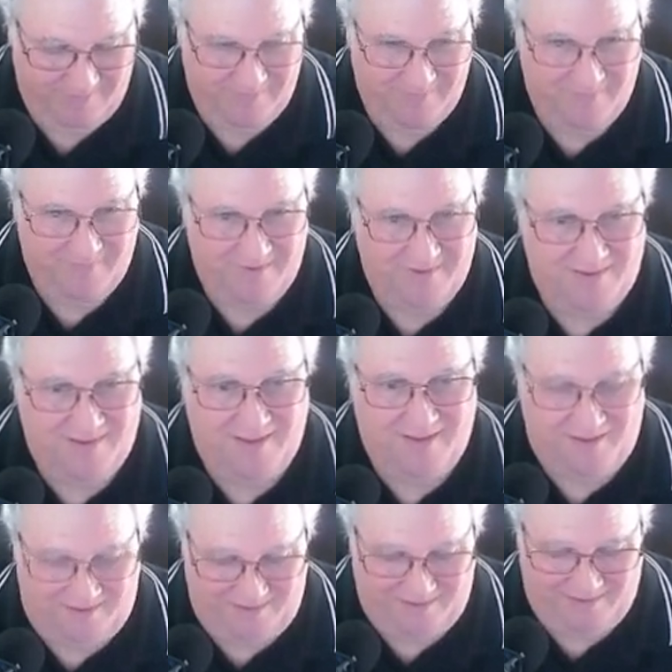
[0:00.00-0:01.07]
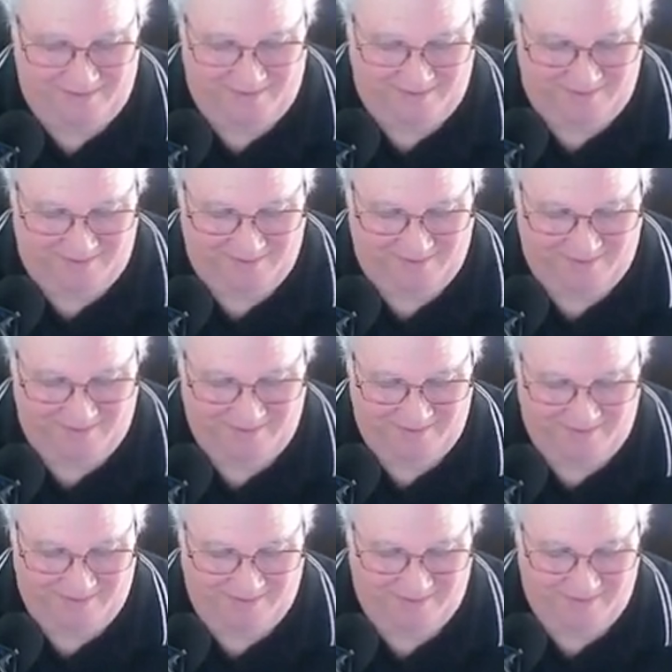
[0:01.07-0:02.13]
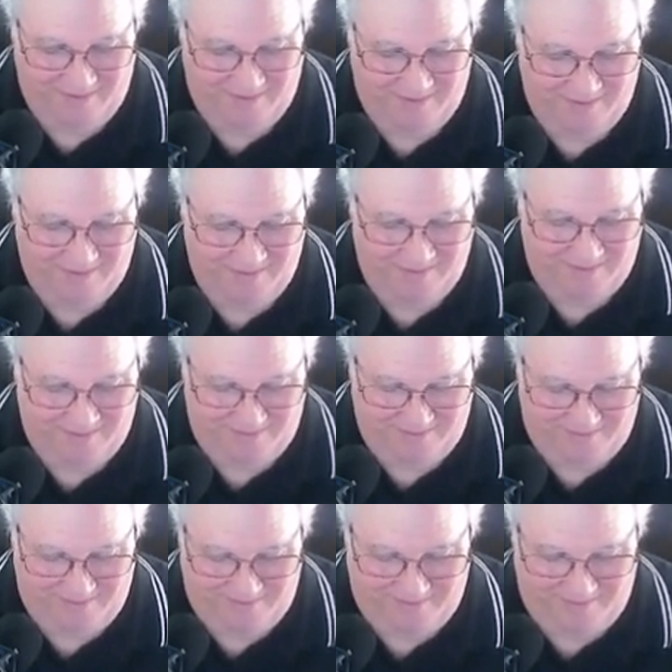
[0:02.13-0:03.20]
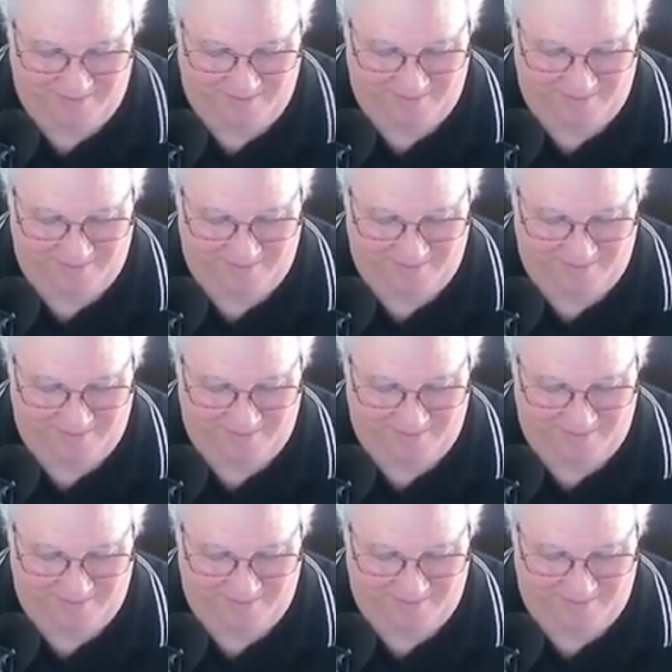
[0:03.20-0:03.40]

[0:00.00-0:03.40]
No words are spoken by the person on screen.